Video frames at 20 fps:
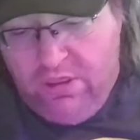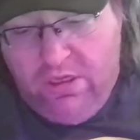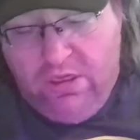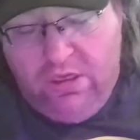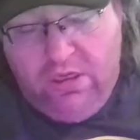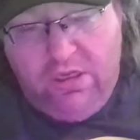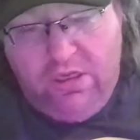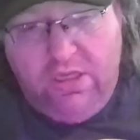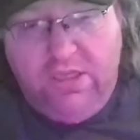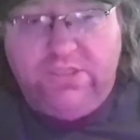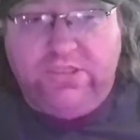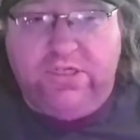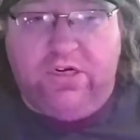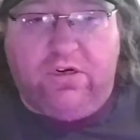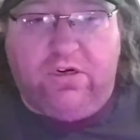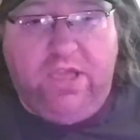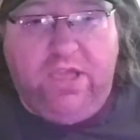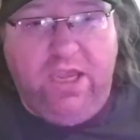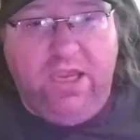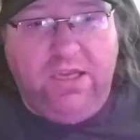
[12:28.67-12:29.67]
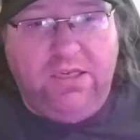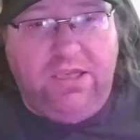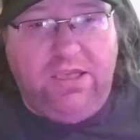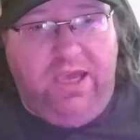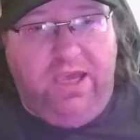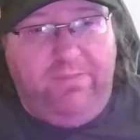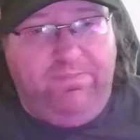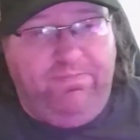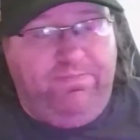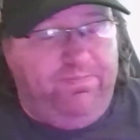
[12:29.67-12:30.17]
is an arcade
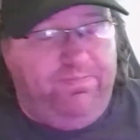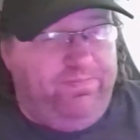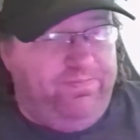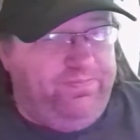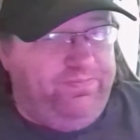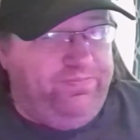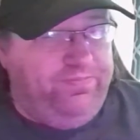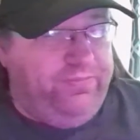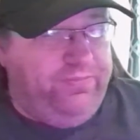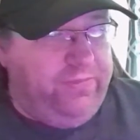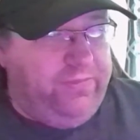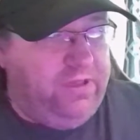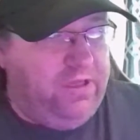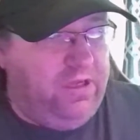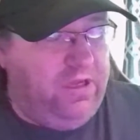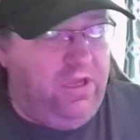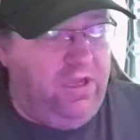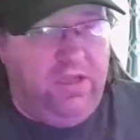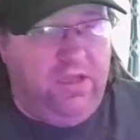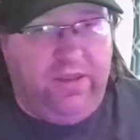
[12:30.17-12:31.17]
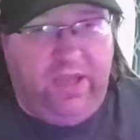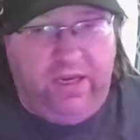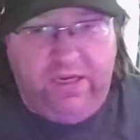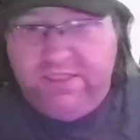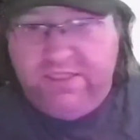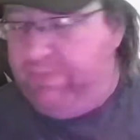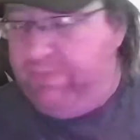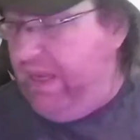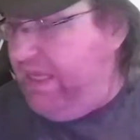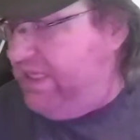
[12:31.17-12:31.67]
game that
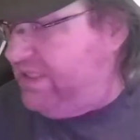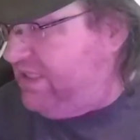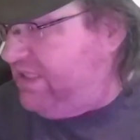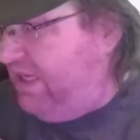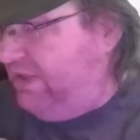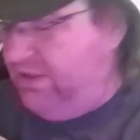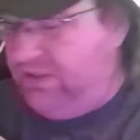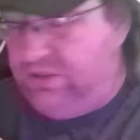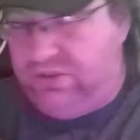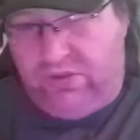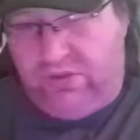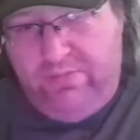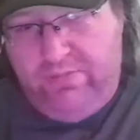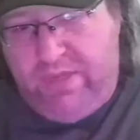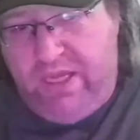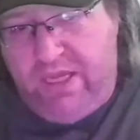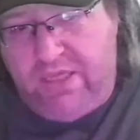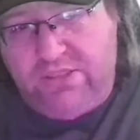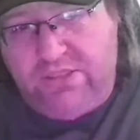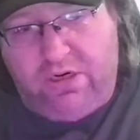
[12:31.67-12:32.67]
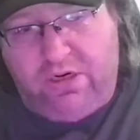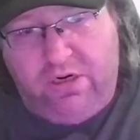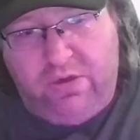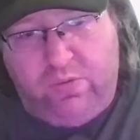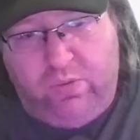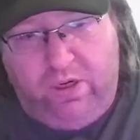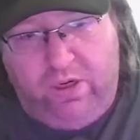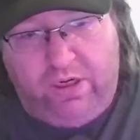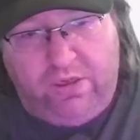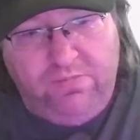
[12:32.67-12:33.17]
is based on the Dreamcast
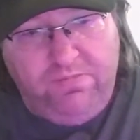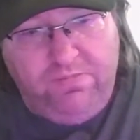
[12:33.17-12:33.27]
hardware.